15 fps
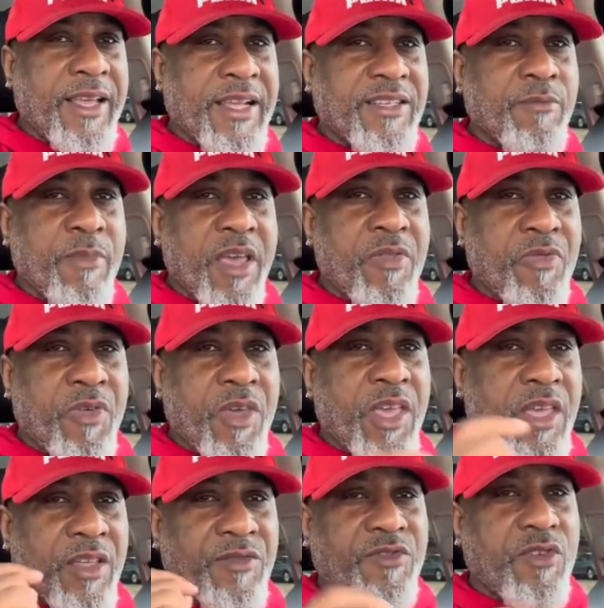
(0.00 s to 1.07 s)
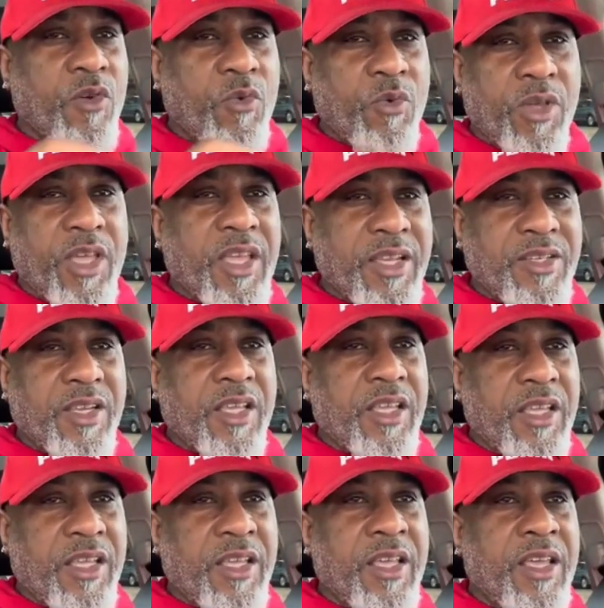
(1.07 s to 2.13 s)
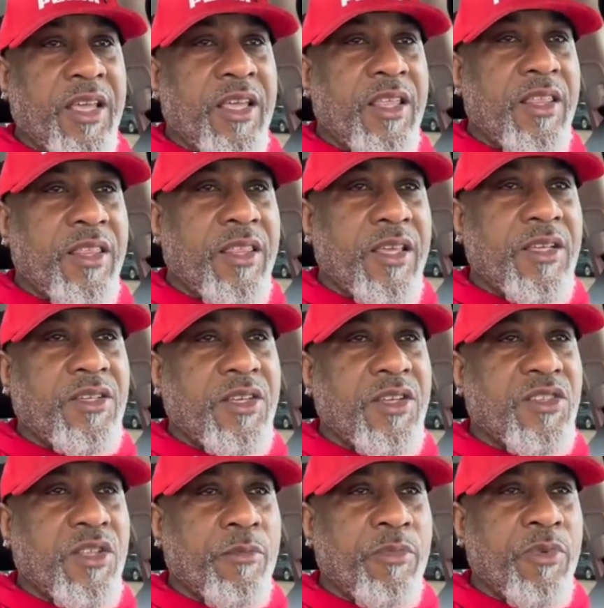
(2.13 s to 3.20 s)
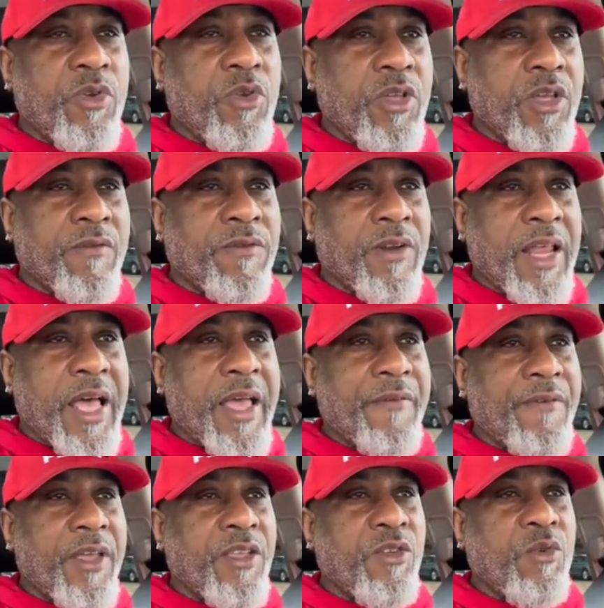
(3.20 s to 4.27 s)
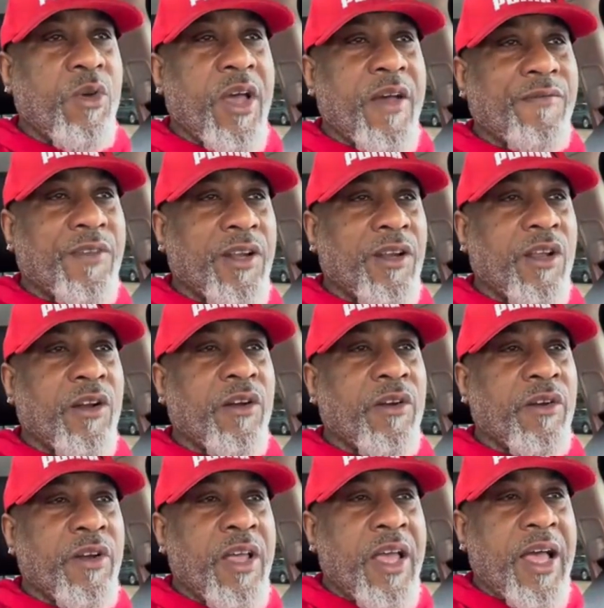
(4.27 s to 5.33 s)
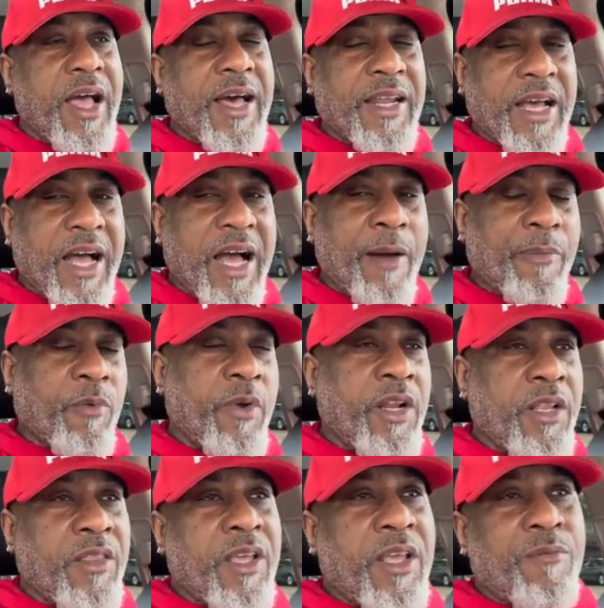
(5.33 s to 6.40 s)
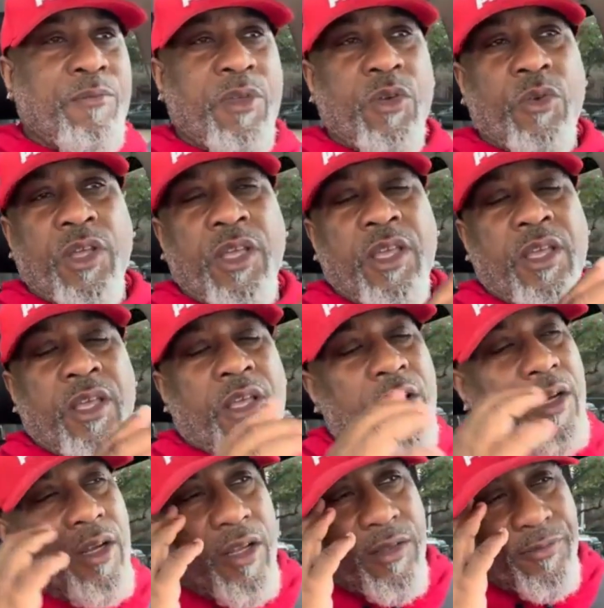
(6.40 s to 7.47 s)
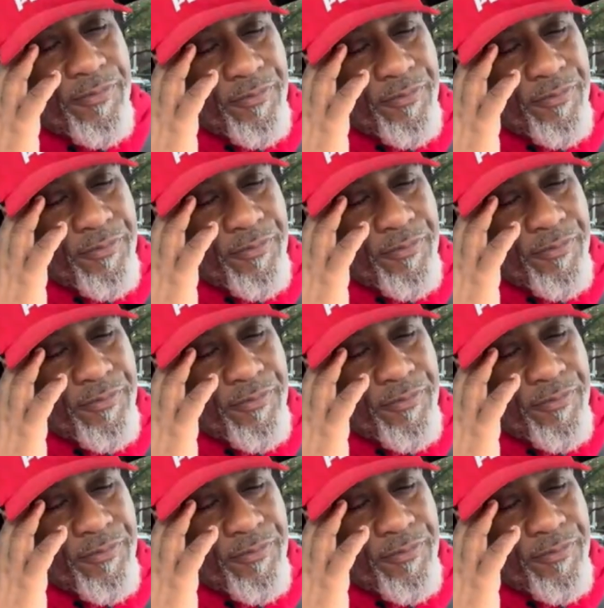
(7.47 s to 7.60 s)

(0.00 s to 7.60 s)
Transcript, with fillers: as a man thinketh, so is he. This is the beauty of life, and you have to learn how to operate in that beauty. Look,